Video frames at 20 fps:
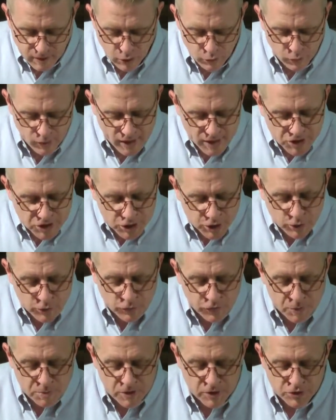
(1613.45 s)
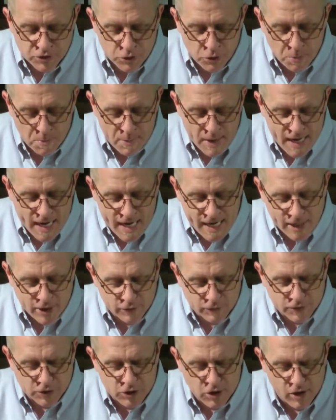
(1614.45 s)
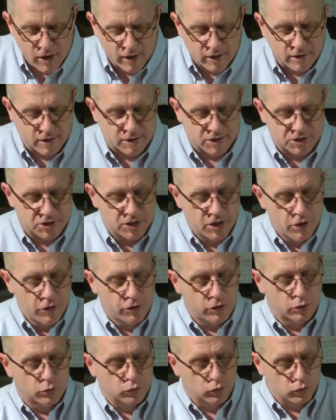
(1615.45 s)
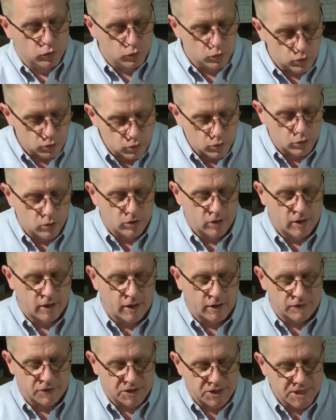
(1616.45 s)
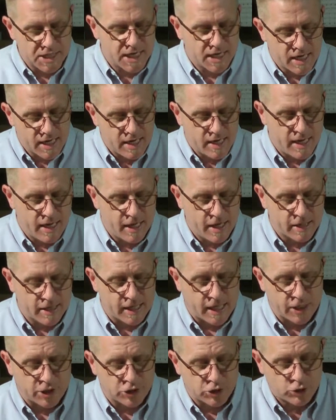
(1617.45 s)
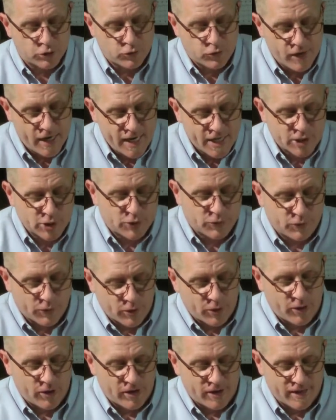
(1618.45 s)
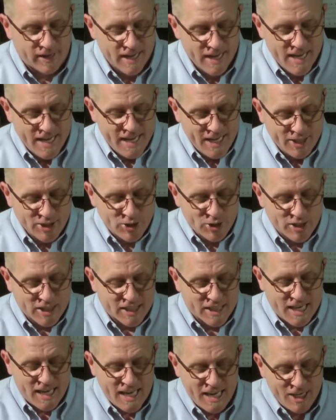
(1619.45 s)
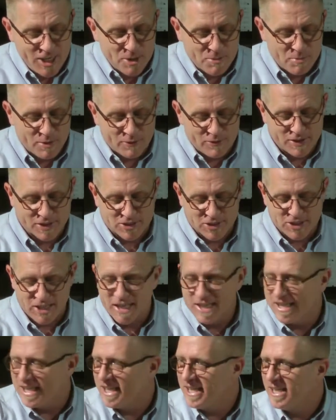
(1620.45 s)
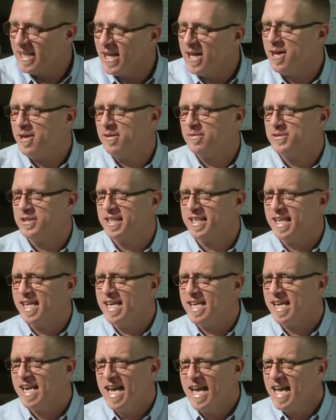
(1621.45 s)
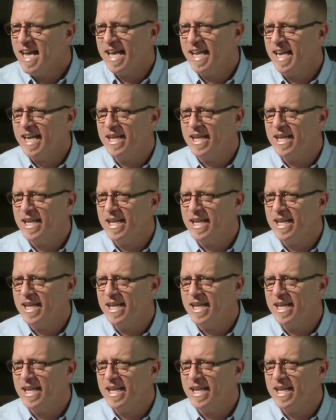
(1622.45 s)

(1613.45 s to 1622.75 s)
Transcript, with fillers: Rescued from the domain of darkness, the rule of sin and death, and transferred into the kingdom of the Son he loves. Again, in